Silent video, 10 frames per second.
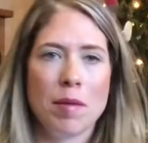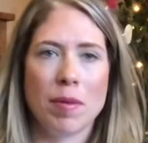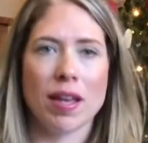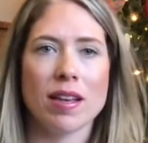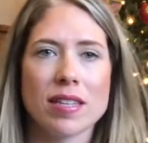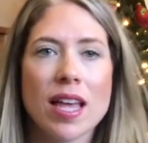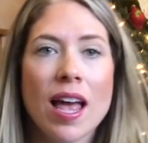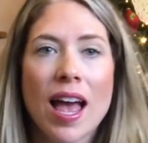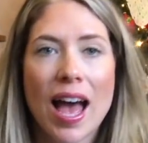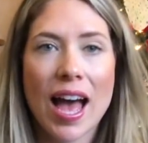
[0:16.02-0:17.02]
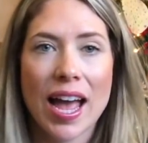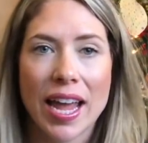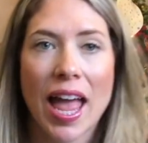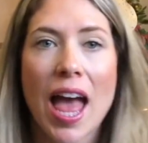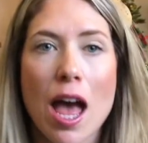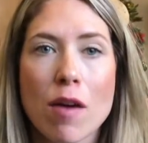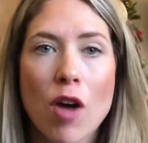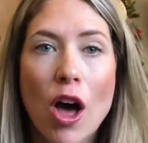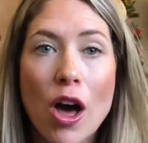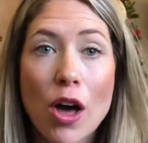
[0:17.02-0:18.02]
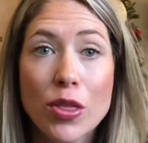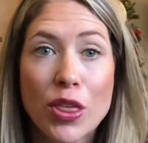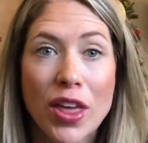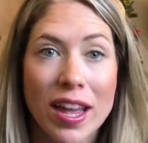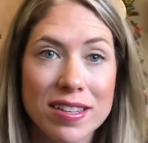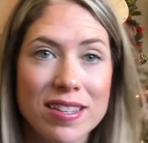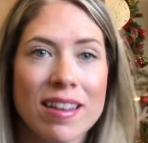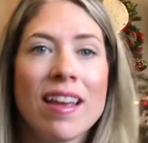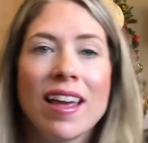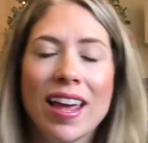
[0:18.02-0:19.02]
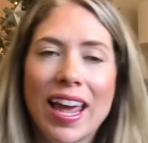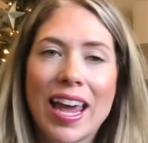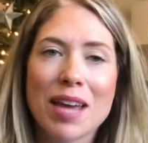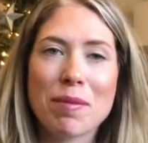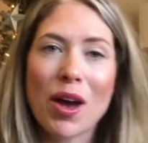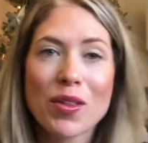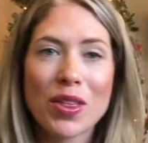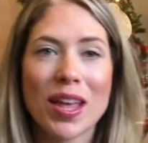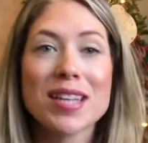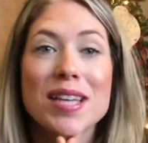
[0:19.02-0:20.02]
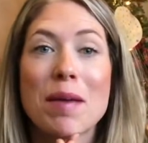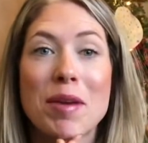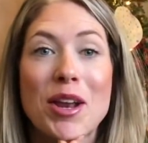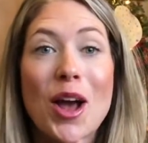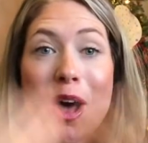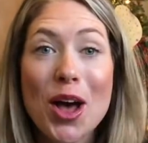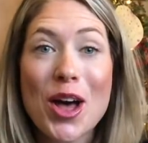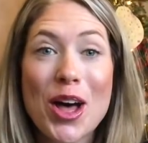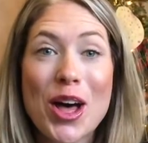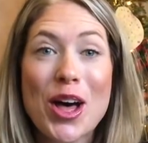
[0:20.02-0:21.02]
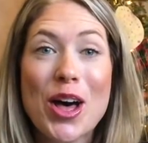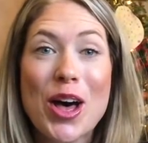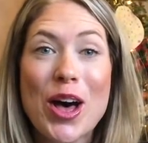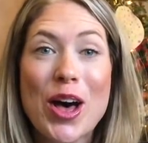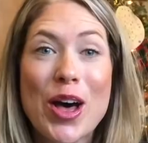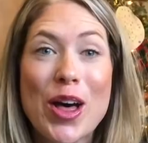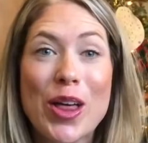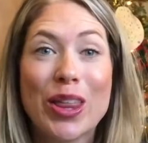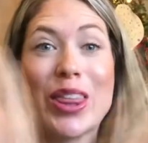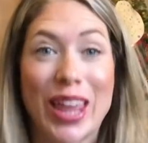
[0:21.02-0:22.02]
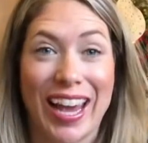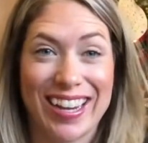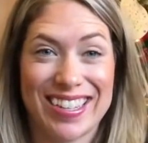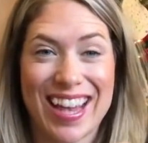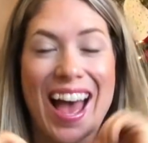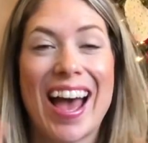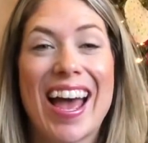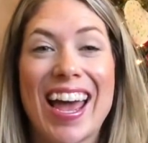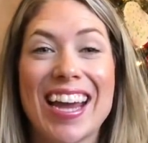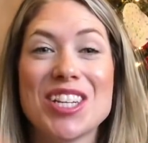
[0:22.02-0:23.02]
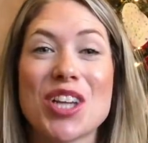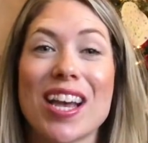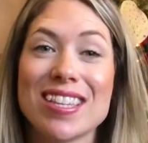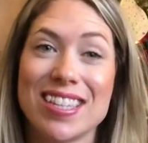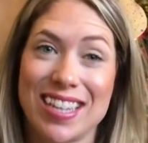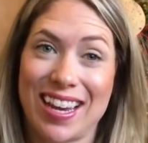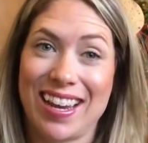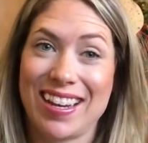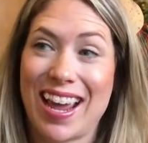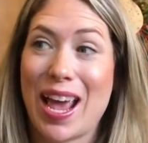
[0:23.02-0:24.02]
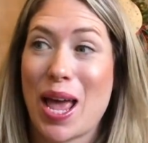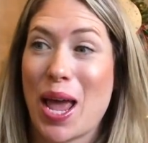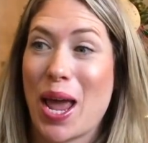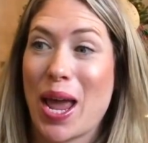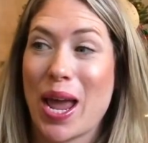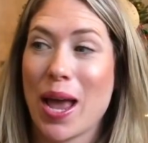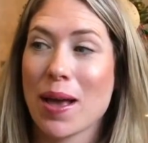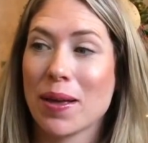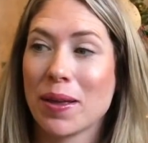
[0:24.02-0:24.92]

because I have all the things. And by all the things, I mean all the things. I just did a